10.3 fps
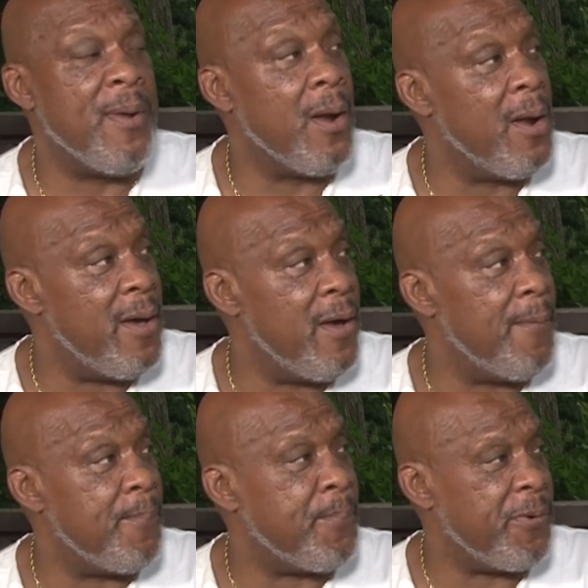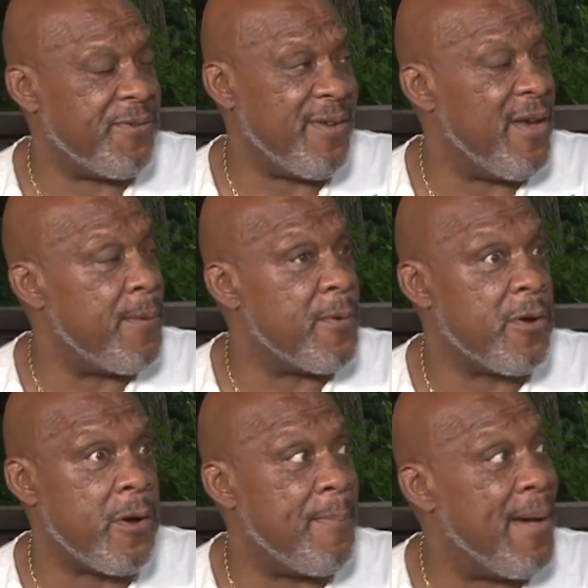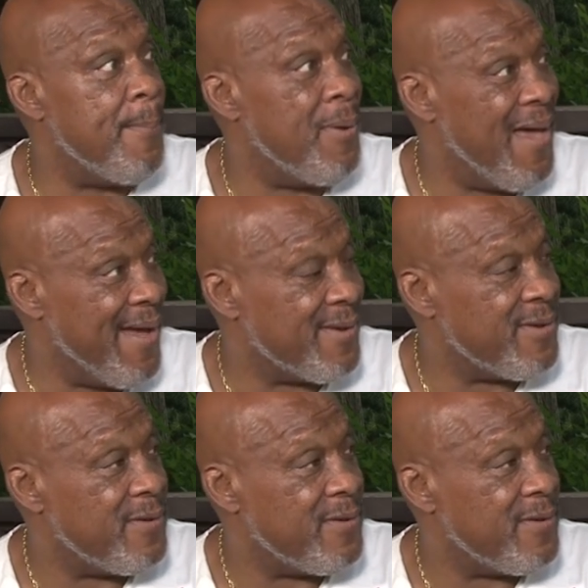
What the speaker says: beloved person in America by blacks.